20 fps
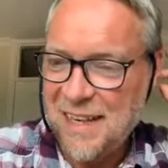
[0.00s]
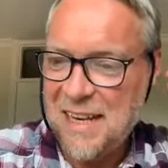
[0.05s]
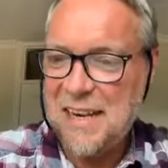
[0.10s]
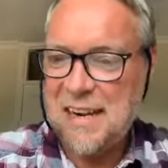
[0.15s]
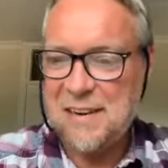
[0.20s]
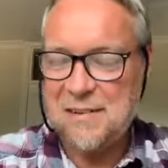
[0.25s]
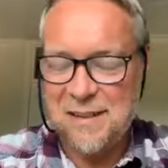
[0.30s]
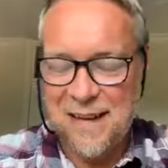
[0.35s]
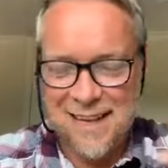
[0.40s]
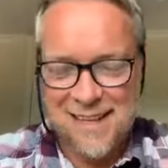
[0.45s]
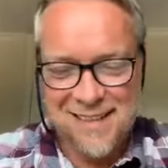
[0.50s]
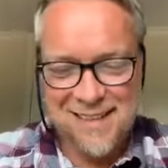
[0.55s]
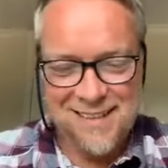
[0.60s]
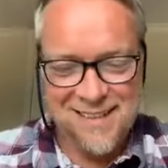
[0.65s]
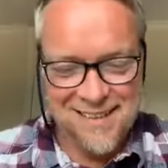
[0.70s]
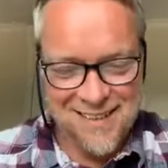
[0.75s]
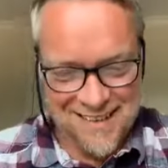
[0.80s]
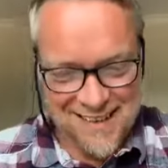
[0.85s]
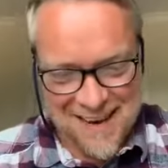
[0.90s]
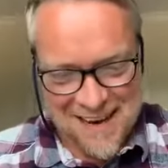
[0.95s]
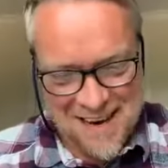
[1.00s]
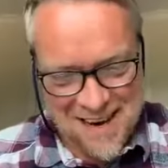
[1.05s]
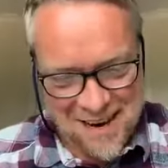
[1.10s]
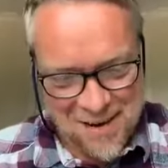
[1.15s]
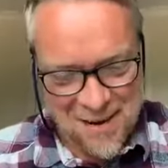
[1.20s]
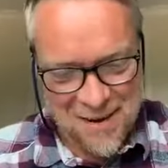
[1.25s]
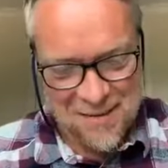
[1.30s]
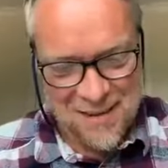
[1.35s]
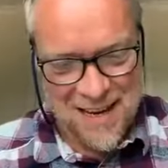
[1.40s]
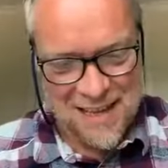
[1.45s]
you know, and in a
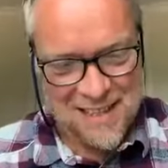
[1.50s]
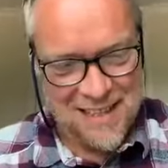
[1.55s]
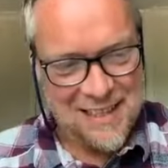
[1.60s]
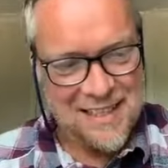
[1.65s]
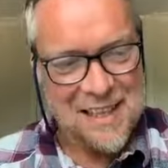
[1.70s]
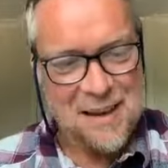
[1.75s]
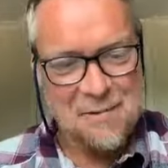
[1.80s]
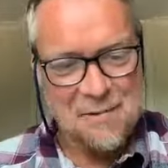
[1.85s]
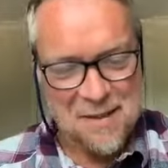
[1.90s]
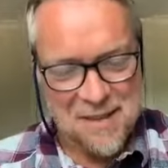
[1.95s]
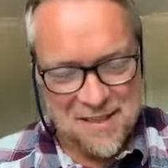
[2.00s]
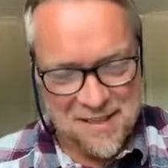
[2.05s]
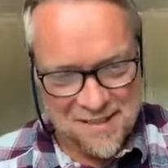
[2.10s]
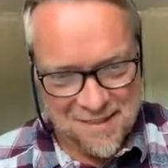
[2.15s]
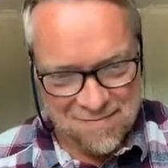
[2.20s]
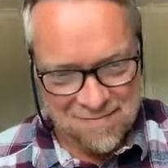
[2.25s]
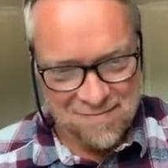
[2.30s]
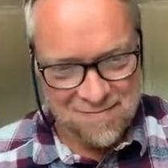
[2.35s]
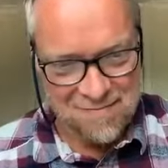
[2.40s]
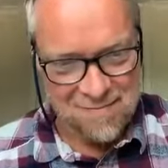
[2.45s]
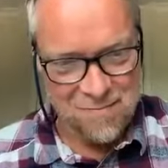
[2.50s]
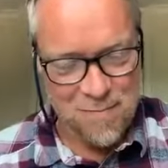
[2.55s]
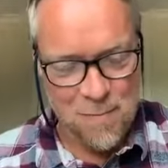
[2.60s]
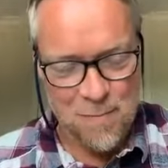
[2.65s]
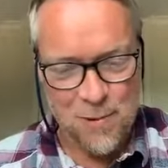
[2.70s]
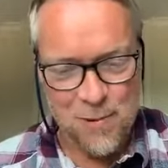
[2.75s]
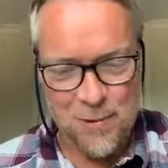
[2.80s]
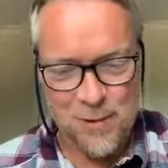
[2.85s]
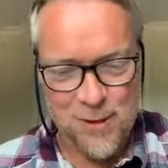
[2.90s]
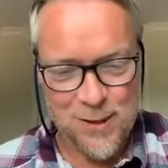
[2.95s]
lot of cases there was
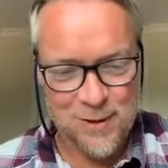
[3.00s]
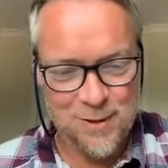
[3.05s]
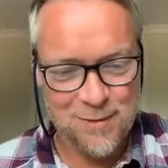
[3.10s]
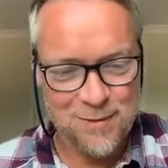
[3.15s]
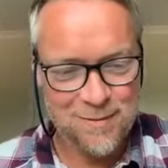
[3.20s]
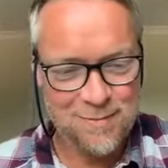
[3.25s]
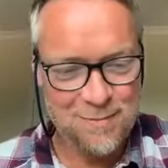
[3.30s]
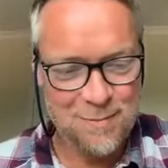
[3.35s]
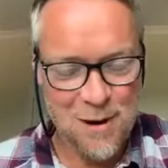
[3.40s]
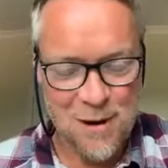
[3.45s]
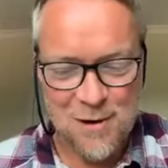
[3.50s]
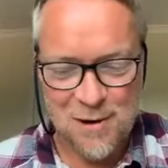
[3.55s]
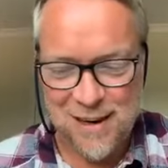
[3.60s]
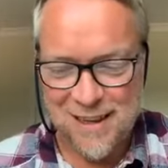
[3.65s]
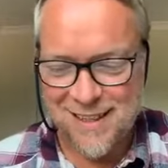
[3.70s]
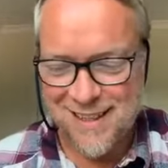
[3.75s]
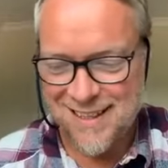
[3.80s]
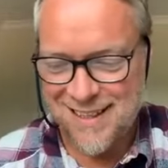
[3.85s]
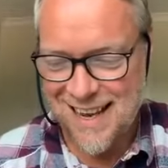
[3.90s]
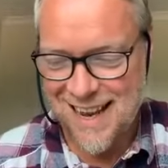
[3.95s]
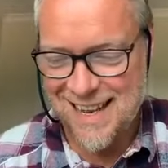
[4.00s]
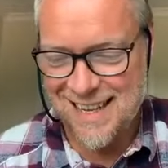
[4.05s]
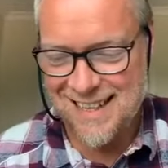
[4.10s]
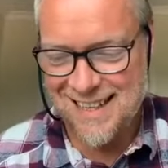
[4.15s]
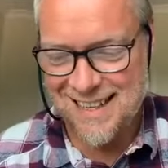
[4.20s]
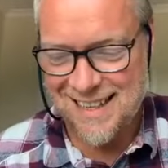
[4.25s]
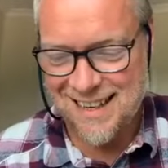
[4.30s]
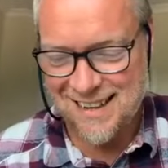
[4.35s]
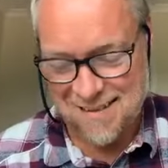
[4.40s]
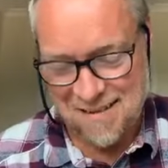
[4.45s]
reports of progress
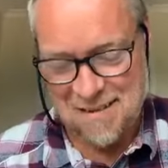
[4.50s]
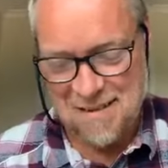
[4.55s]
and